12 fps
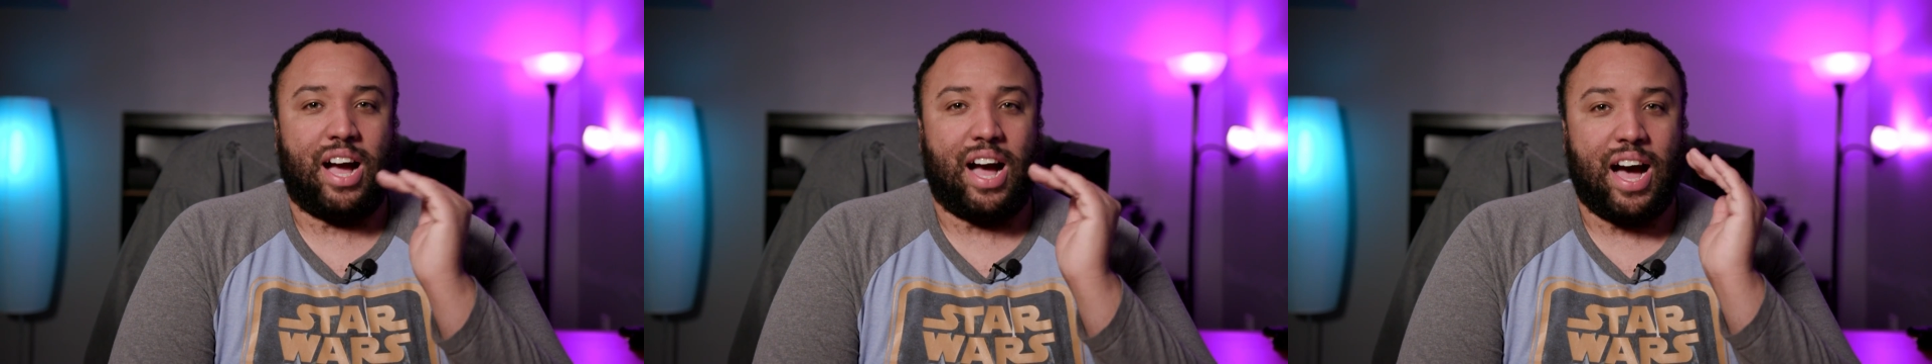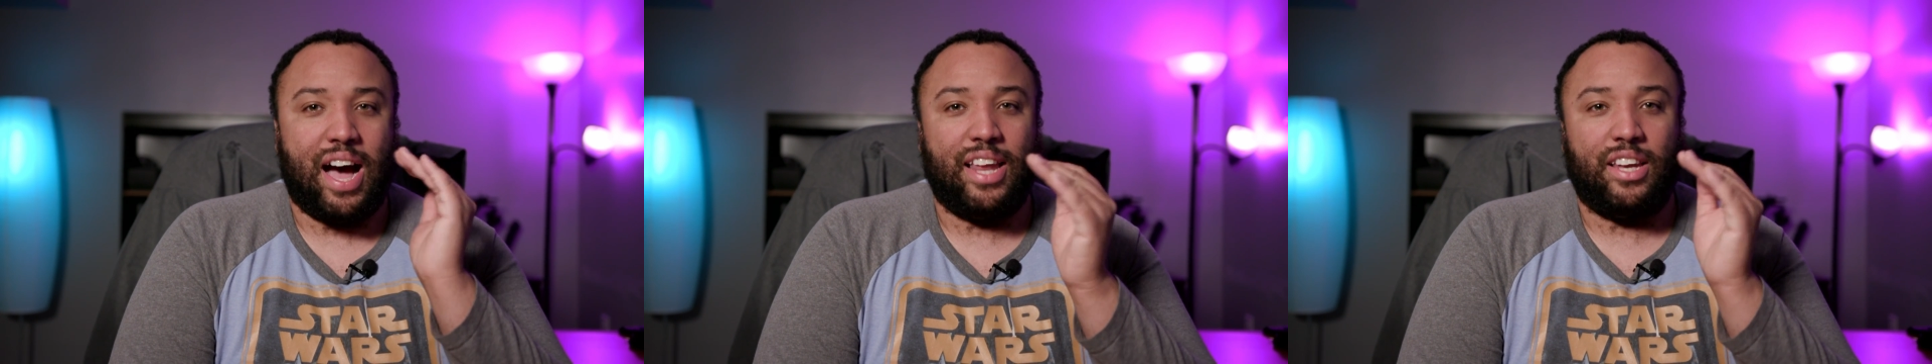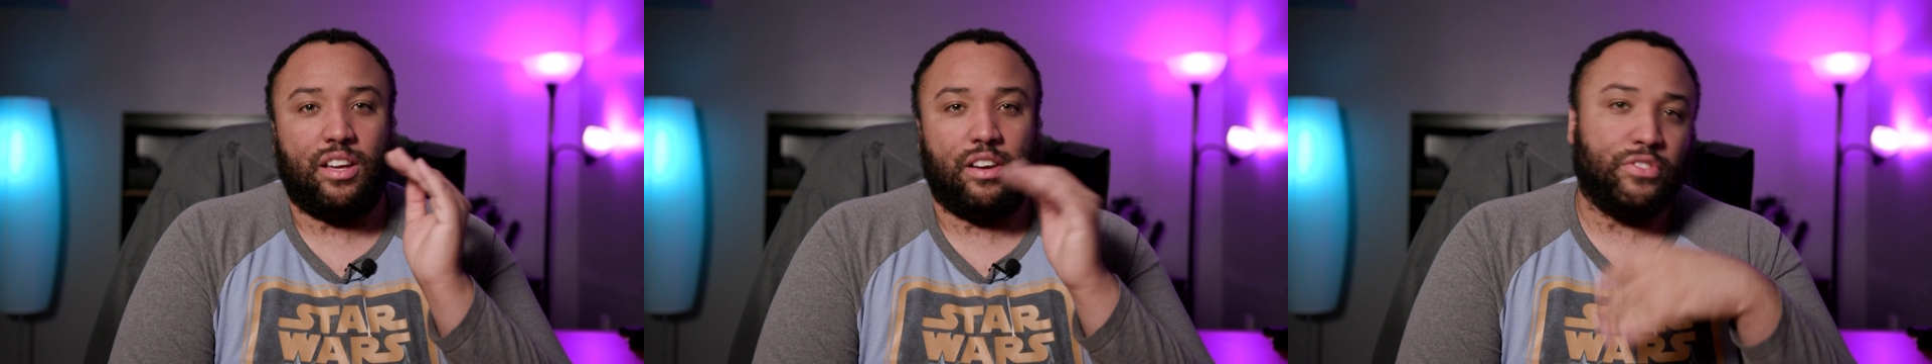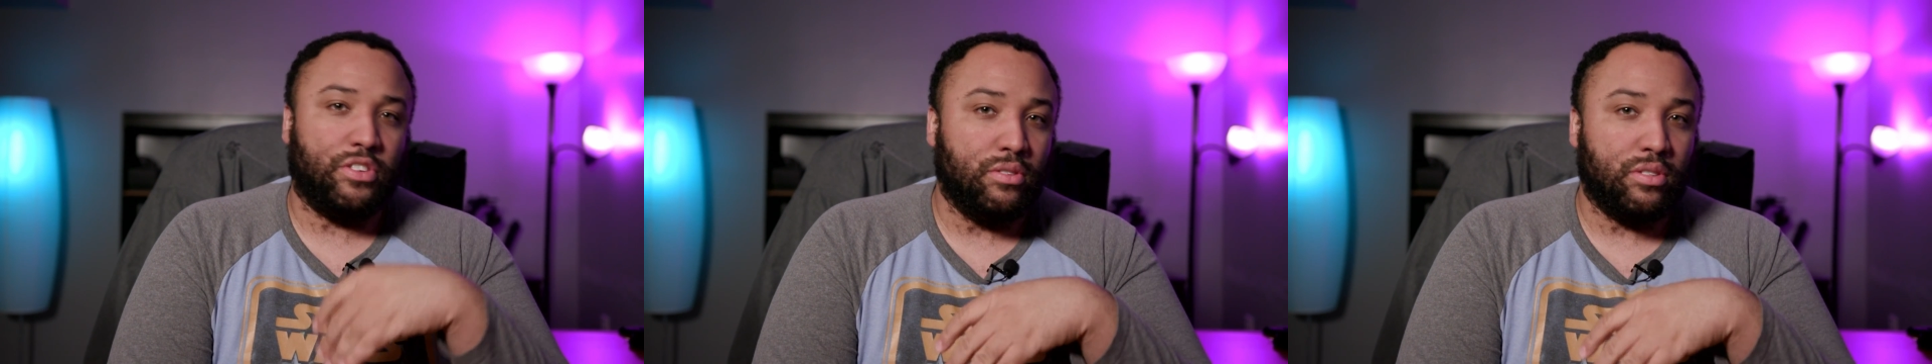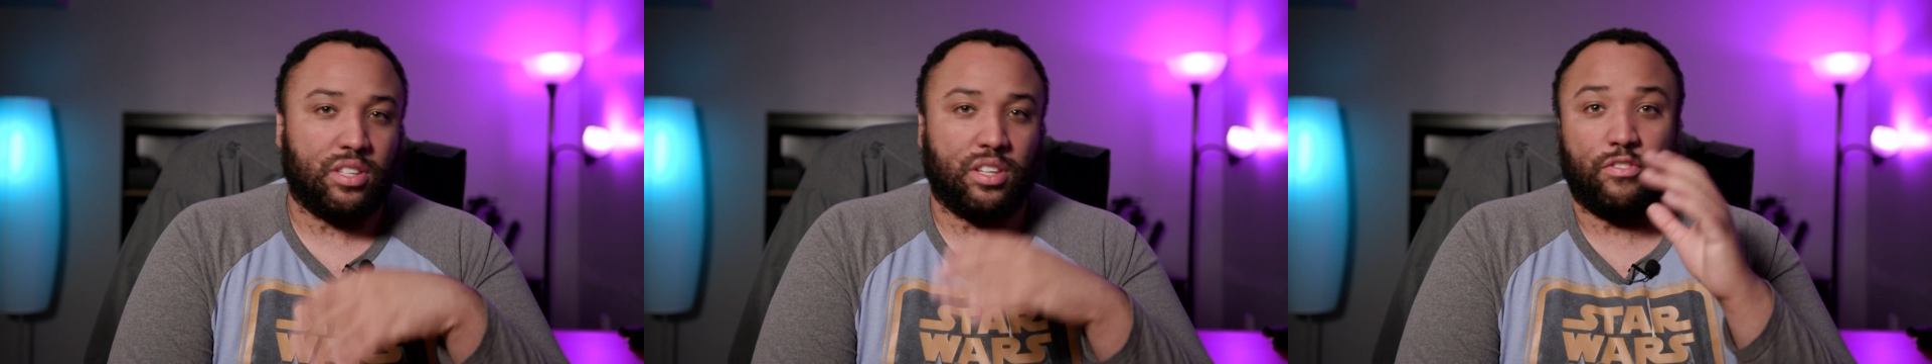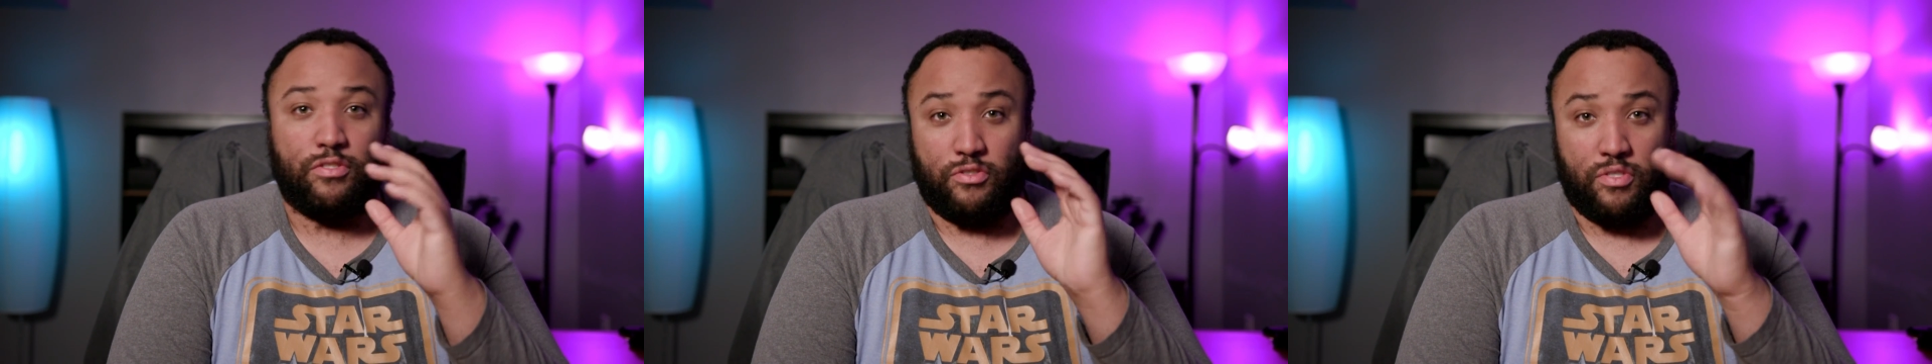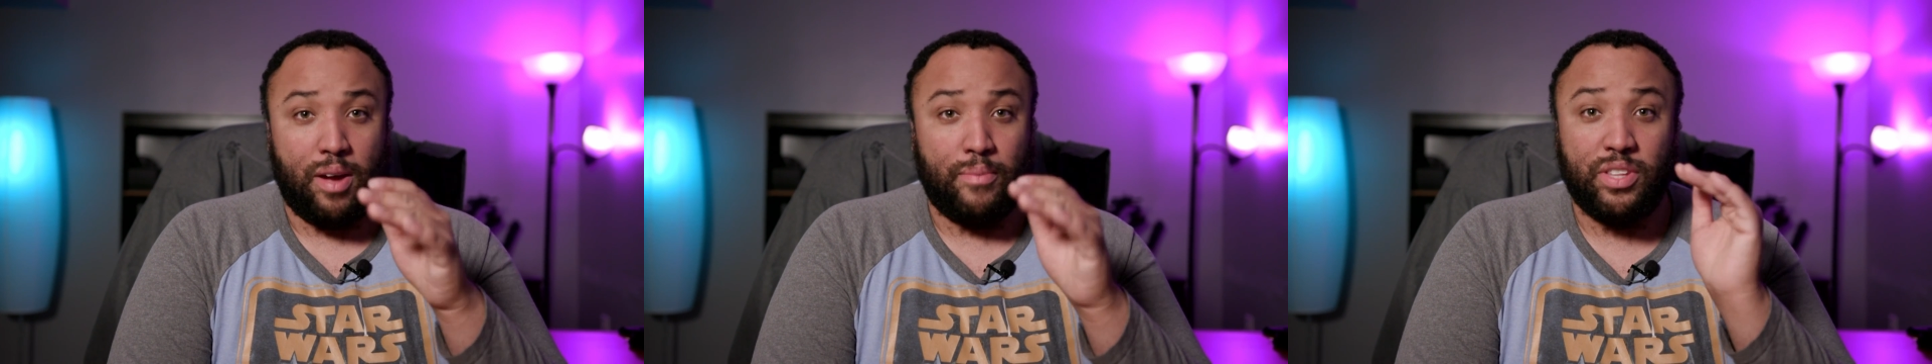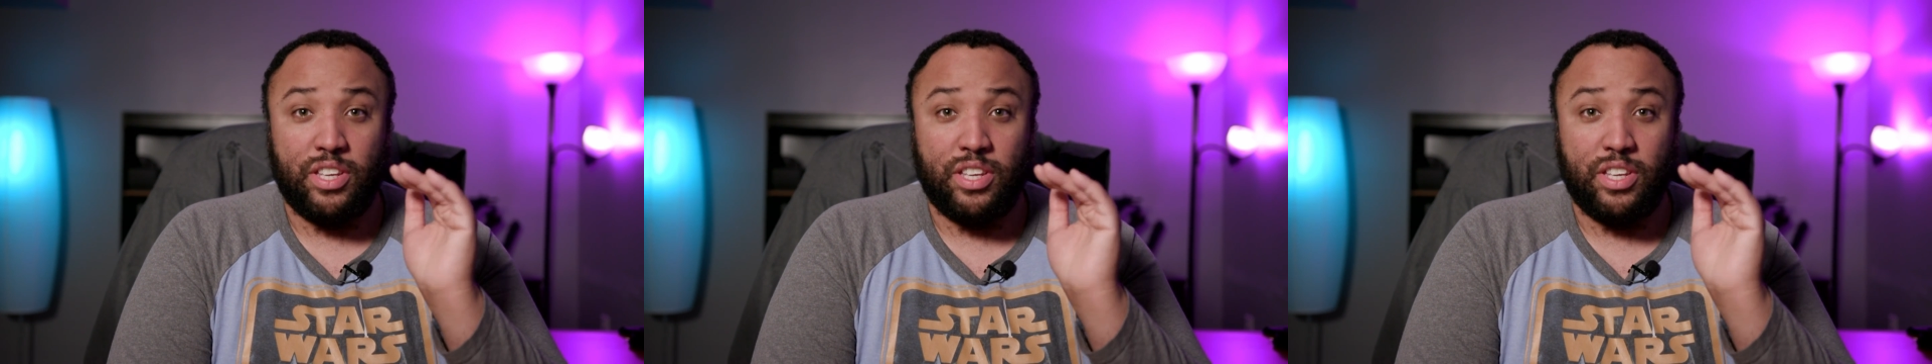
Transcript: I love using from